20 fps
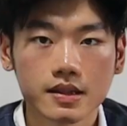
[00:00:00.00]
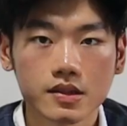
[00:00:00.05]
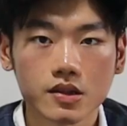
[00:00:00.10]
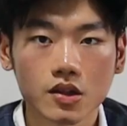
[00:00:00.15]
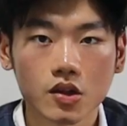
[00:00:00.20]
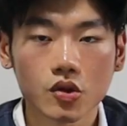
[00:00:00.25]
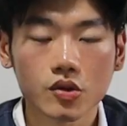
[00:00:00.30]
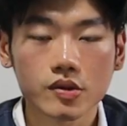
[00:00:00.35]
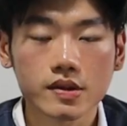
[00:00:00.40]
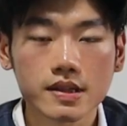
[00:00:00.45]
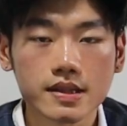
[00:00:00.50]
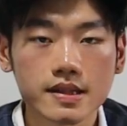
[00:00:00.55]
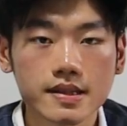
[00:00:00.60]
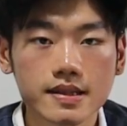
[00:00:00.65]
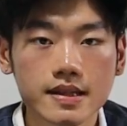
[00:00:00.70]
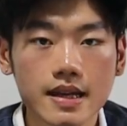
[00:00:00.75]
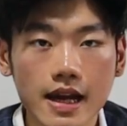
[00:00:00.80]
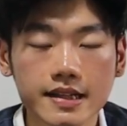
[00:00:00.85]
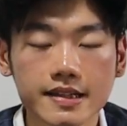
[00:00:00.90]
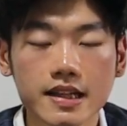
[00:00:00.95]
So
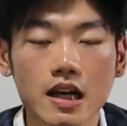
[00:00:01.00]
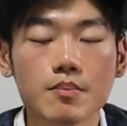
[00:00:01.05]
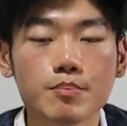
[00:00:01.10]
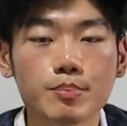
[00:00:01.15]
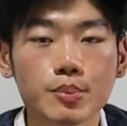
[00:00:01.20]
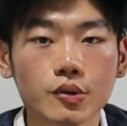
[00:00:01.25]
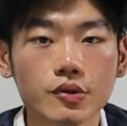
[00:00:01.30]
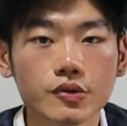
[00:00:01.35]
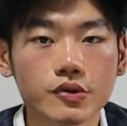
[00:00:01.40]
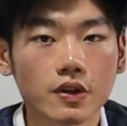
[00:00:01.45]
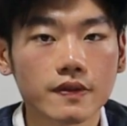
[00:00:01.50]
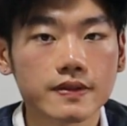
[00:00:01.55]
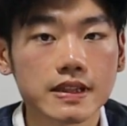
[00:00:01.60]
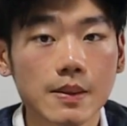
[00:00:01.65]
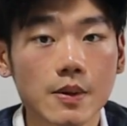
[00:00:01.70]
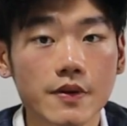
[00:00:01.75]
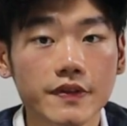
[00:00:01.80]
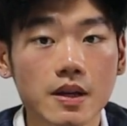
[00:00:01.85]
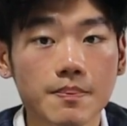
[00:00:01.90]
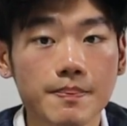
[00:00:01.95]
examples of
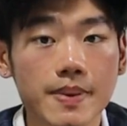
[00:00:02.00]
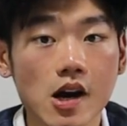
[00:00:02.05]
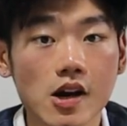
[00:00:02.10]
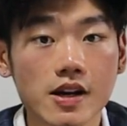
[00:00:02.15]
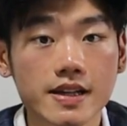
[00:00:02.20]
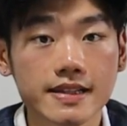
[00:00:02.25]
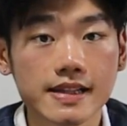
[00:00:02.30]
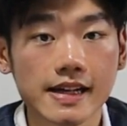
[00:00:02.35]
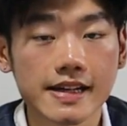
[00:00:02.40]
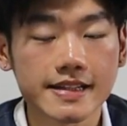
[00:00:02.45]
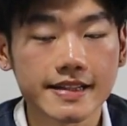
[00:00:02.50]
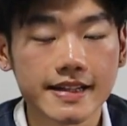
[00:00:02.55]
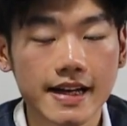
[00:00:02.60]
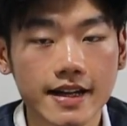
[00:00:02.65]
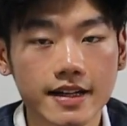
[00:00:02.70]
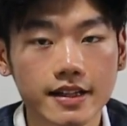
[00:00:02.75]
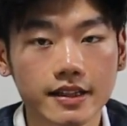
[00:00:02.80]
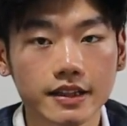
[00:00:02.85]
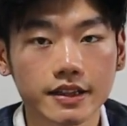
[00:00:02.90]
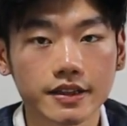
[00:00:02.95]
some of the parasites that
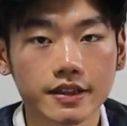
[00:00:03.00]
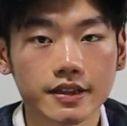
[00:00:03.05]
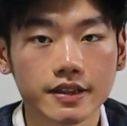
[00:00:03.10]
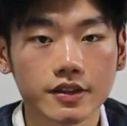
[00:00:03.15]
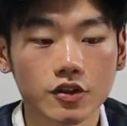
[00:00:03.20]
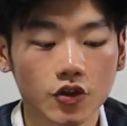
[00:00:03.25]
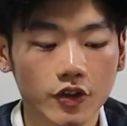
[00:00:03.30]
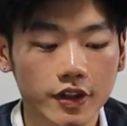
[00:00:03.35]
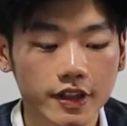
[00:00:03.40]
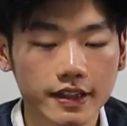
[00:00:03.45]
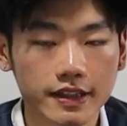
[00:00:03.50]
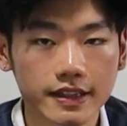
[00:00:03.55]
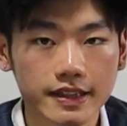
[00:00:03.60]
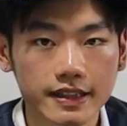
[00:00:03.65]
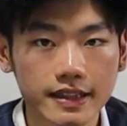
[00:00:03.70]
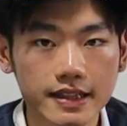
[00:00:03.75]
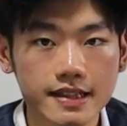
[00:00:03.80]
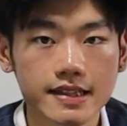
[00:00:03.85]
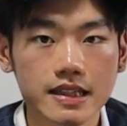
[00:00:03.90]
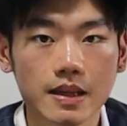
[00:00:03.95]
I learned
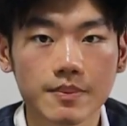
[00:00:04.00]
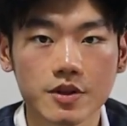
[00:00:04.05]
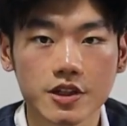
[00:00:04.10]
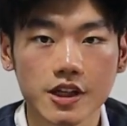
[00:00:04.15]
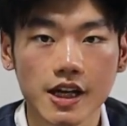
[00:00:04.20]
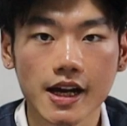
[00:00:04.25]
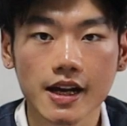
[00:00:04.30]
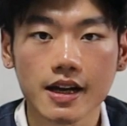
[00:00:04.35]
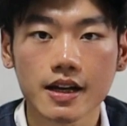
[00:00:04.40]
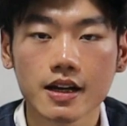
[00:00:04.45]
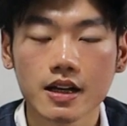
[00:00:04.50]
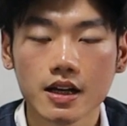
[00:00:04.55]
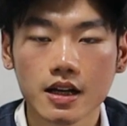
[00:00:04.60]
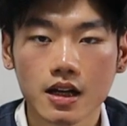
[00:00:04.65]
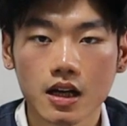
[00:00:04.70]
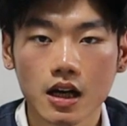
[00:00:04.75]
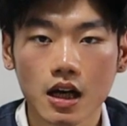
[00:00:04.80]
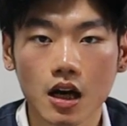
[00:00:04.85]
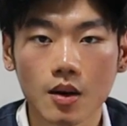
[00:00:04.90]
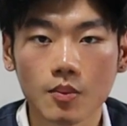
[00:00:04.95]
during this subject
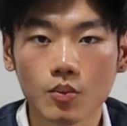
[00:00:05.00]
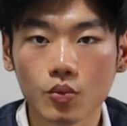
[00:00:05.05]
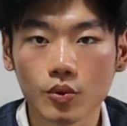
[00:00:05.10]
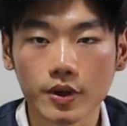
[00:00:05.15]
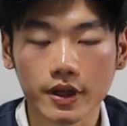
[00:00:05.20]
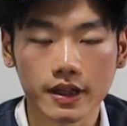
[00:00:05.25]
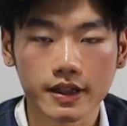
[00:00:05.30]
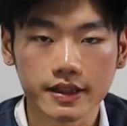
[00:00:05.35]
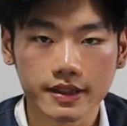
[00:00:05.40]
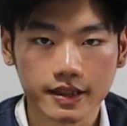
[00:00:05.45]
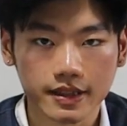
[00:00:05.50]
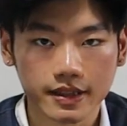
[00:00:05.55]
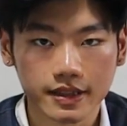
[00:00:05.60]
were